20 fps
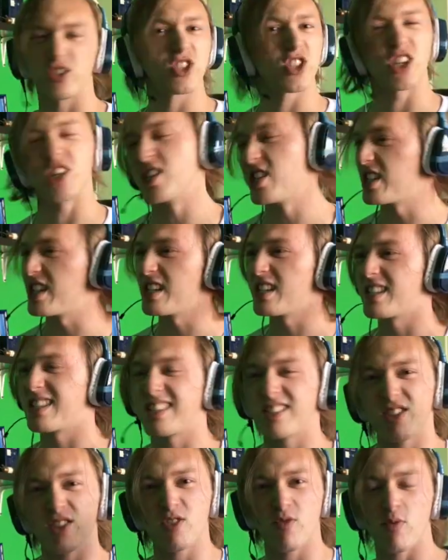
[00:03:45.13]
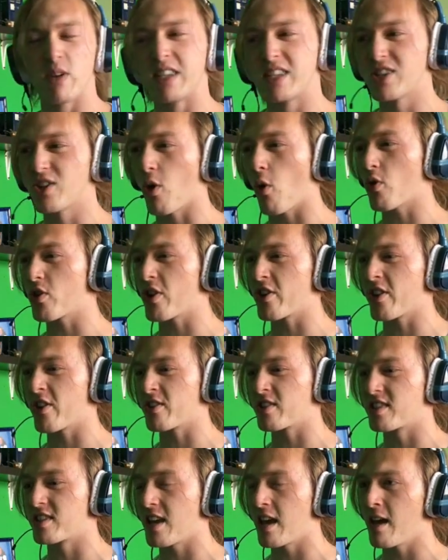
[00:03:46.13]
see, we scored on
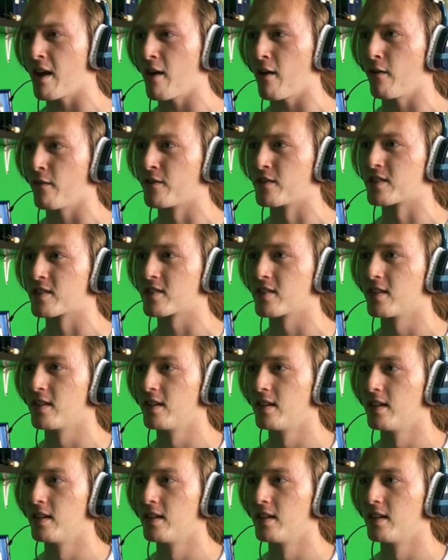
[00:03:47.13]
ourselves!